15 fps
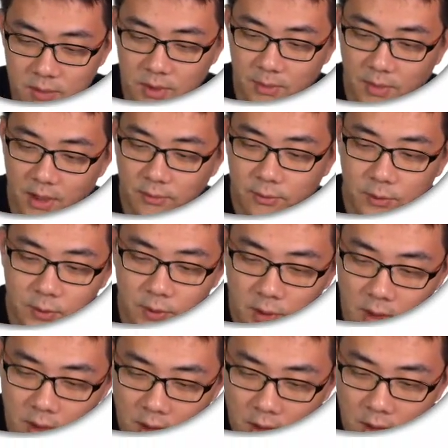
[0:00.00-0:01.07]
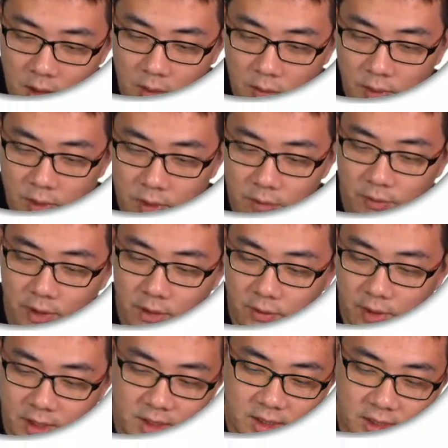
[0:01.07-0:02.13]
be mindful, when you
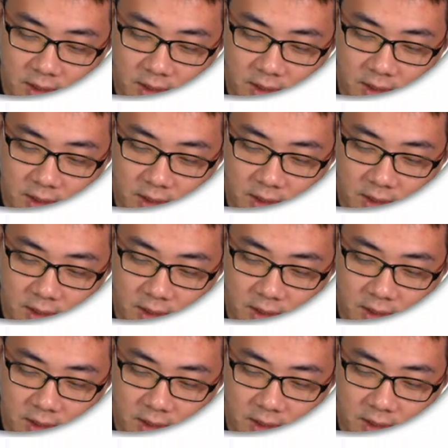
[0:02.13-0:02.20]
factorize